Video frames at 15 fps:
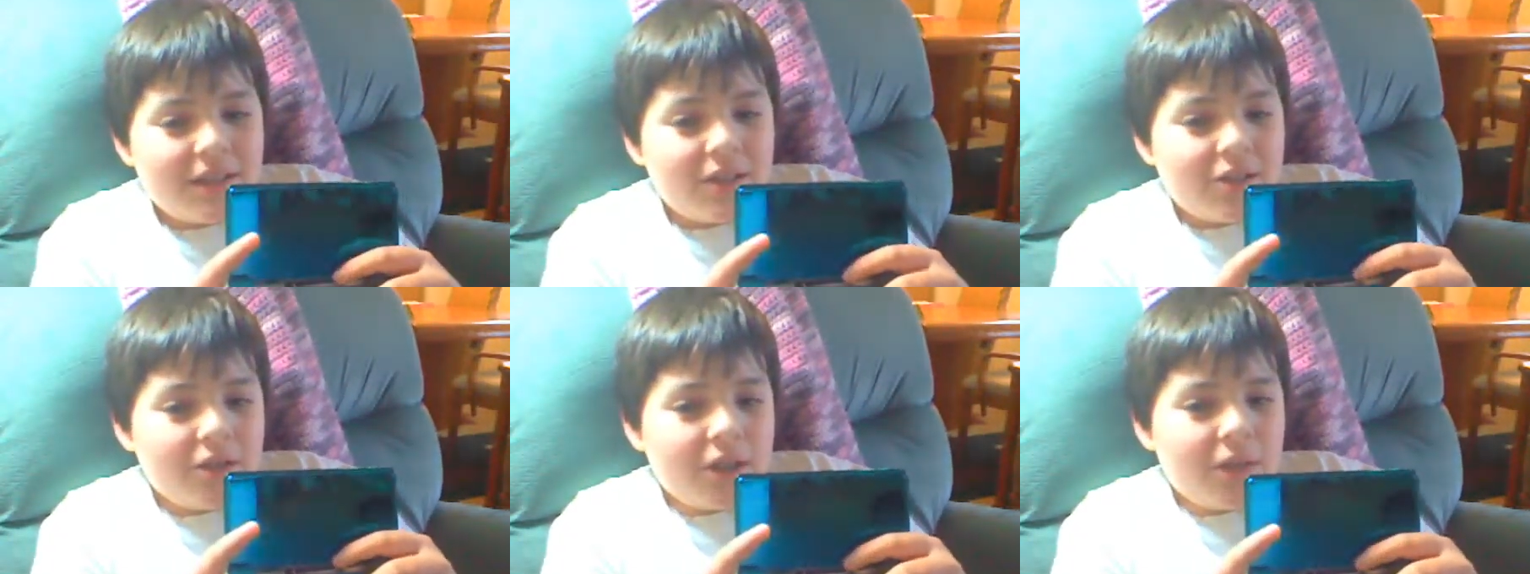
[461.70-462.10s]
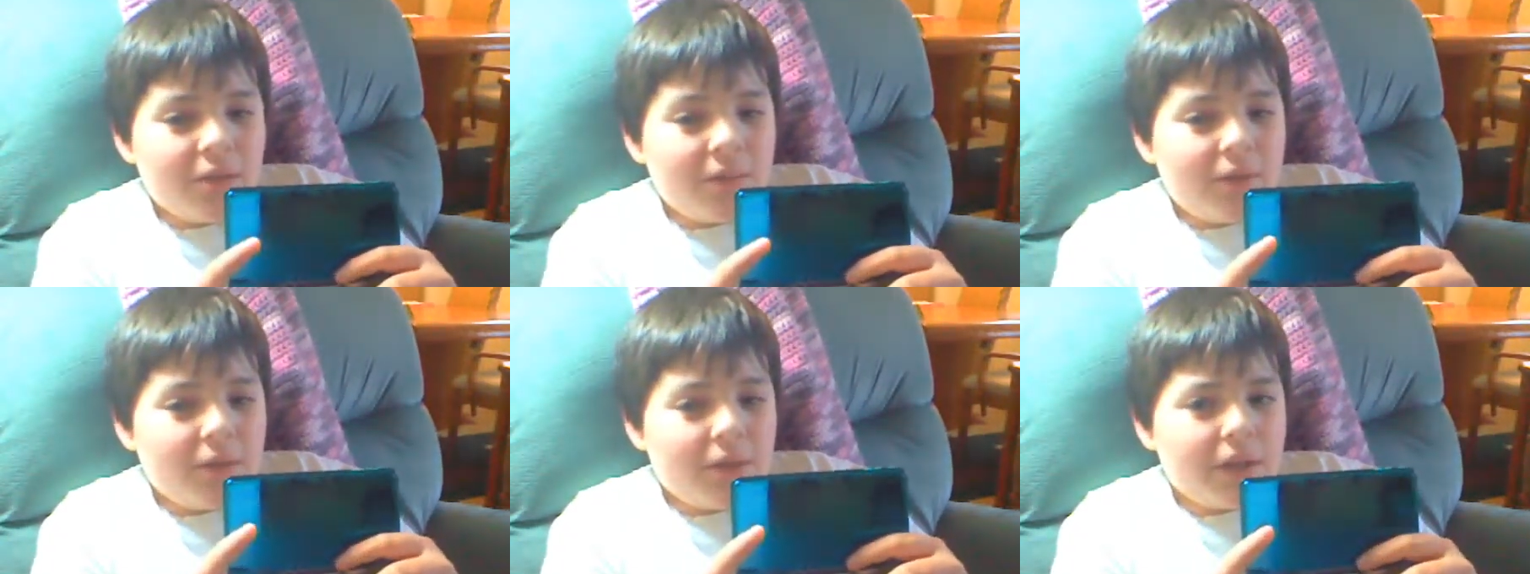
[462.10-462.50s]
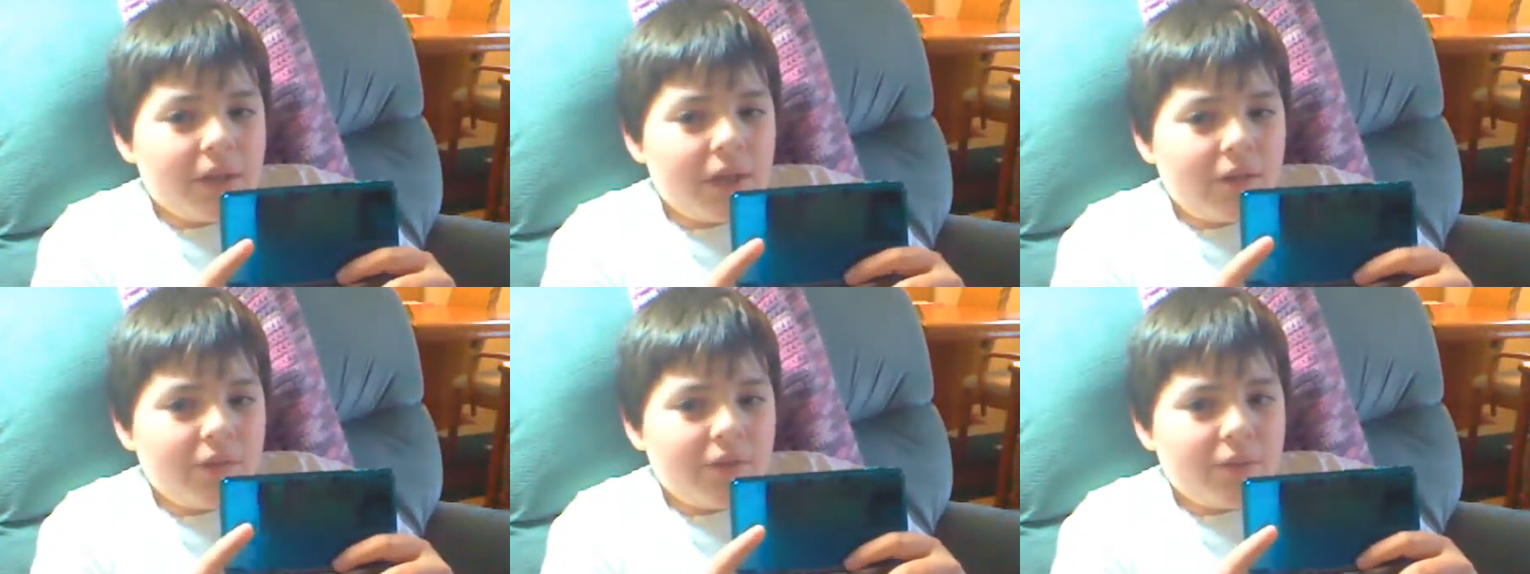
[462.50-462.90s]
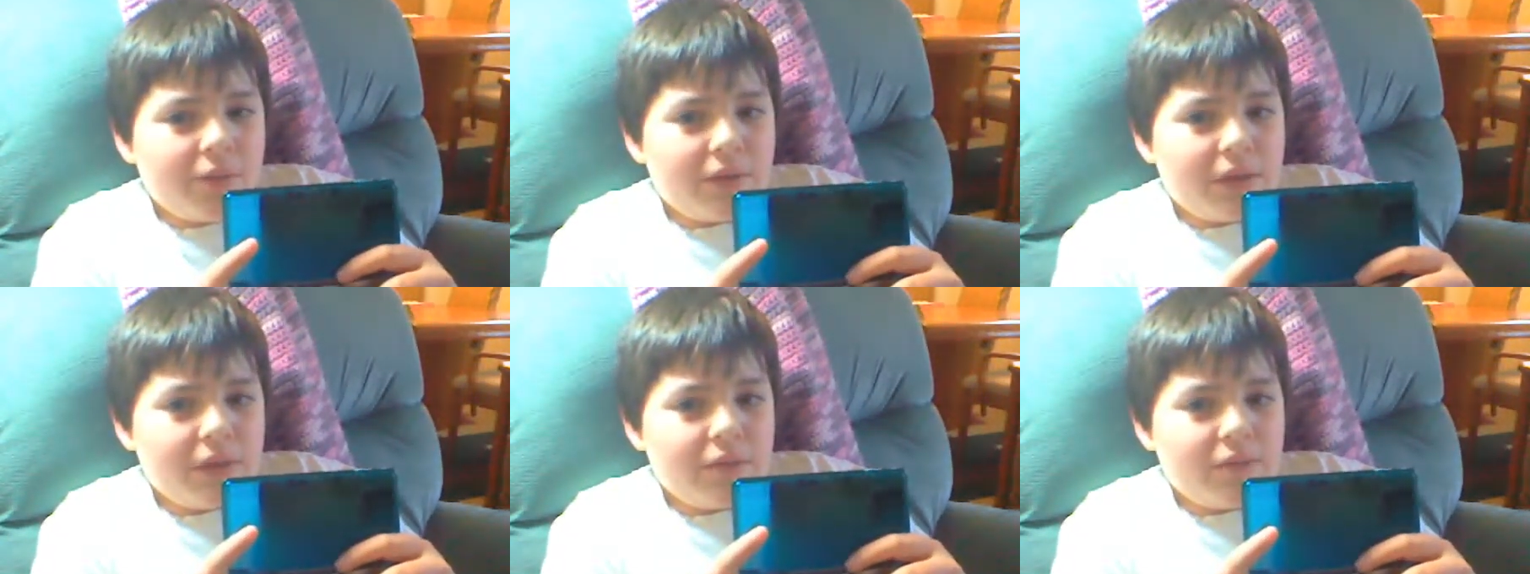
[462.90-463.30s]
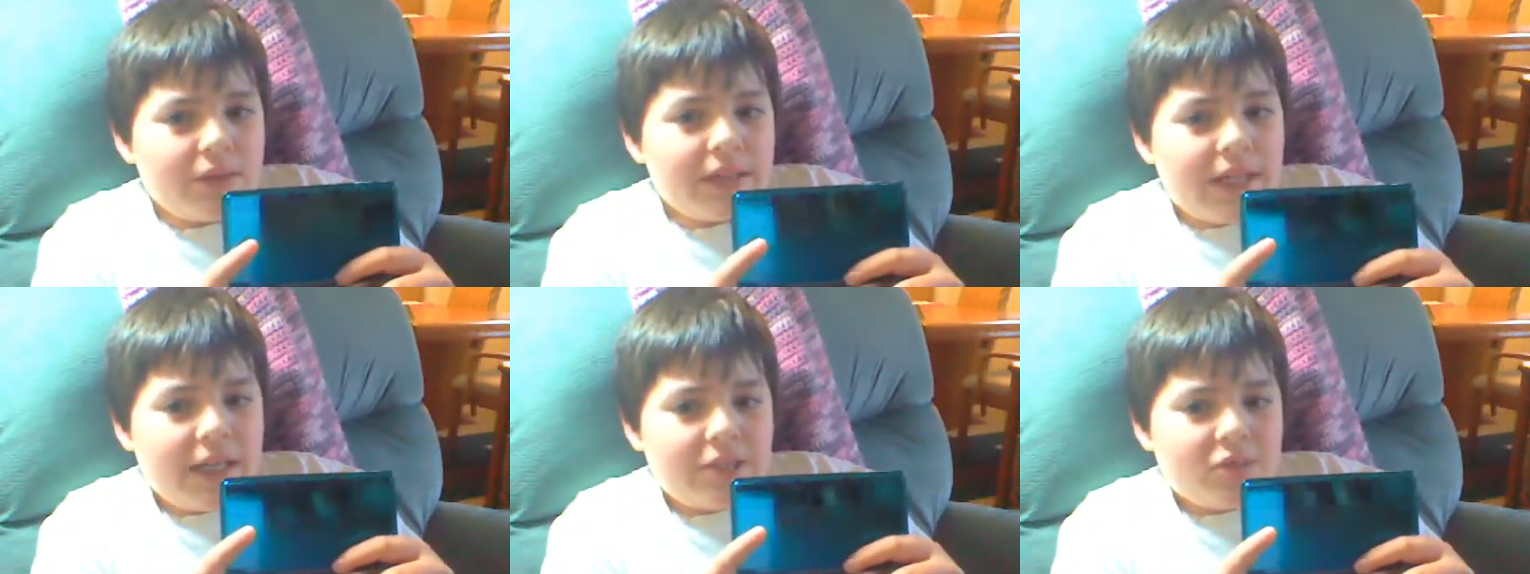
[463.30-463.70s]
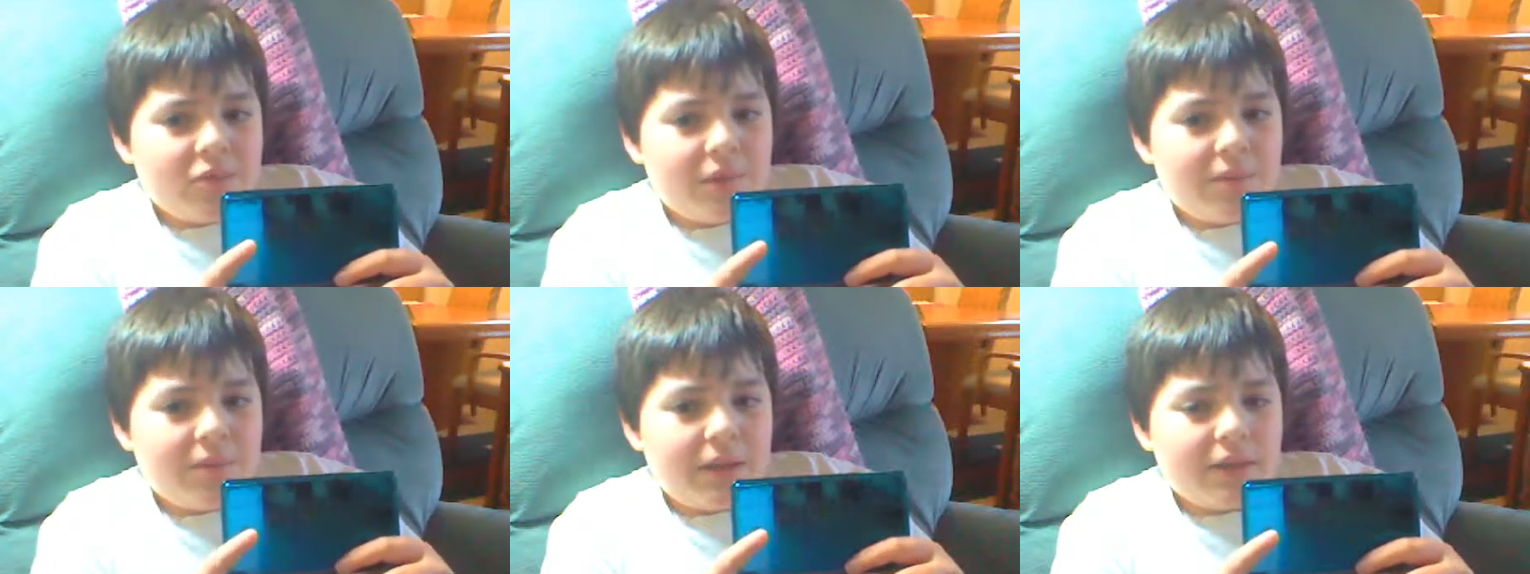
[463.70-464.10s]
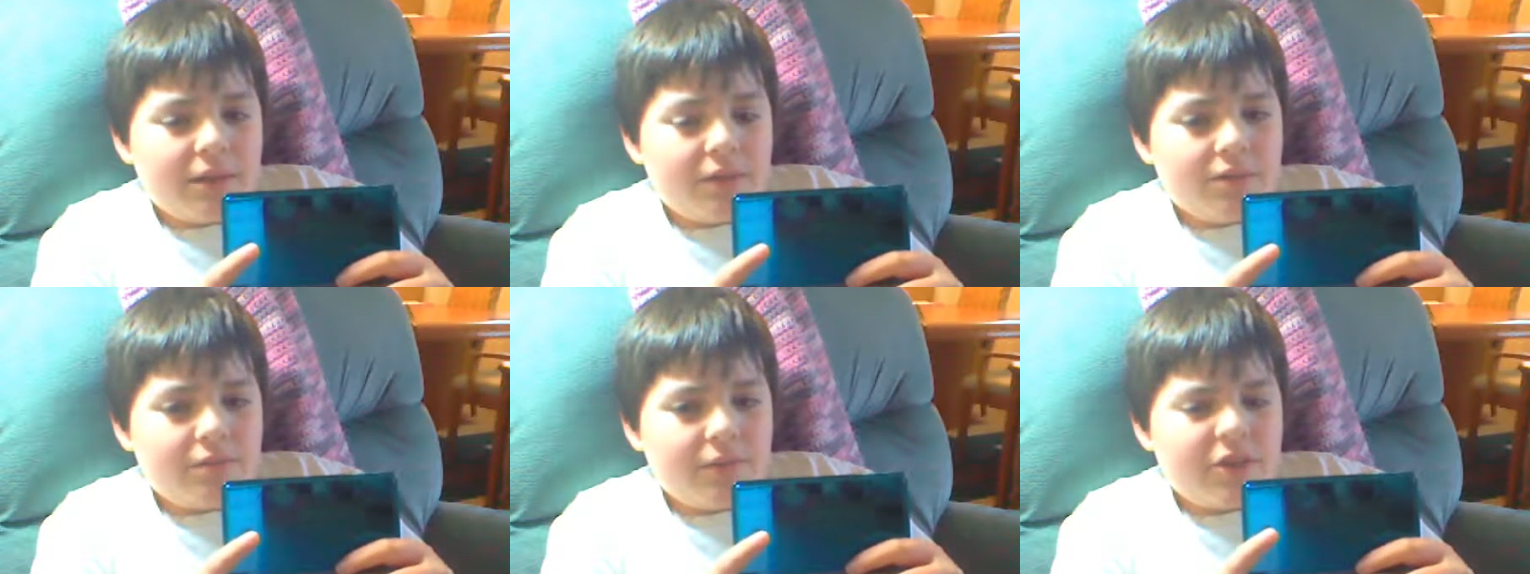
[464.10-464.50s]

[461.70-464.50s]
You gotta be really careful with the action replay, though.